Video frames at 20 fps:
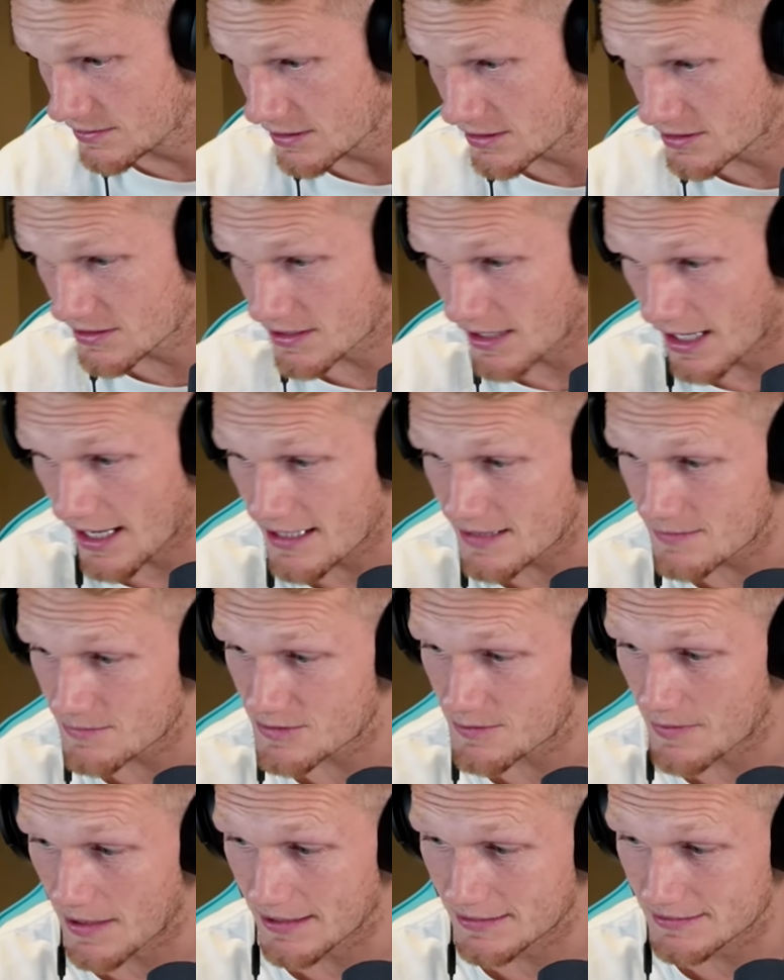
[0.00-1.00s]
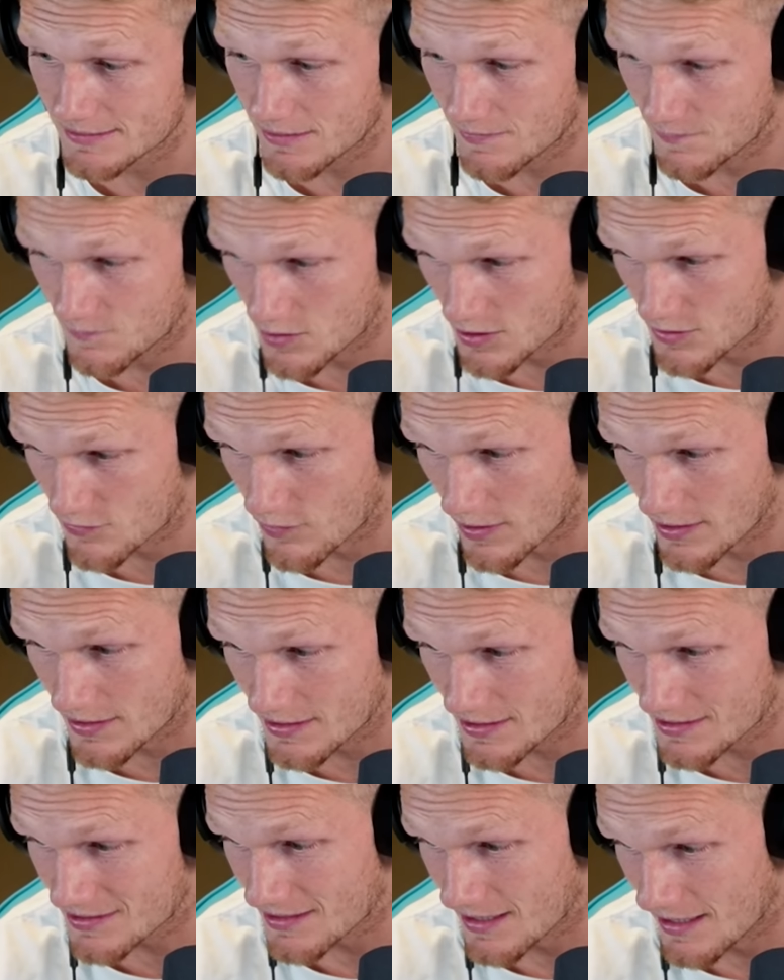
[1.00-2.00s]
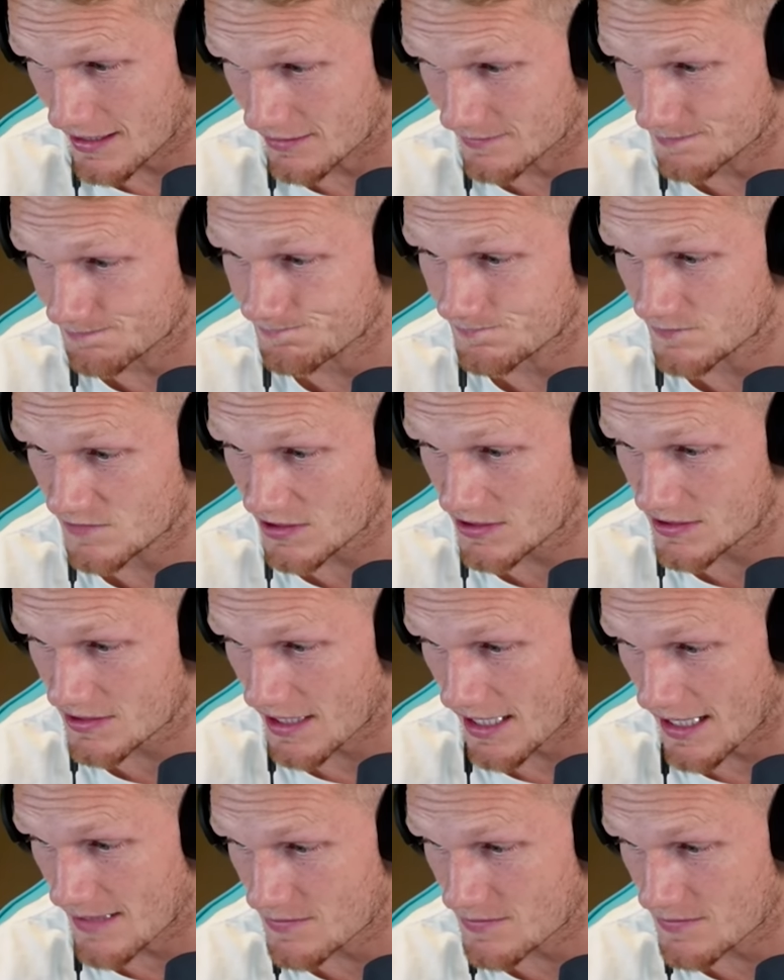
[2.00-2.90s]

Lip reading: games, mate. I'm just reading this now. 6 games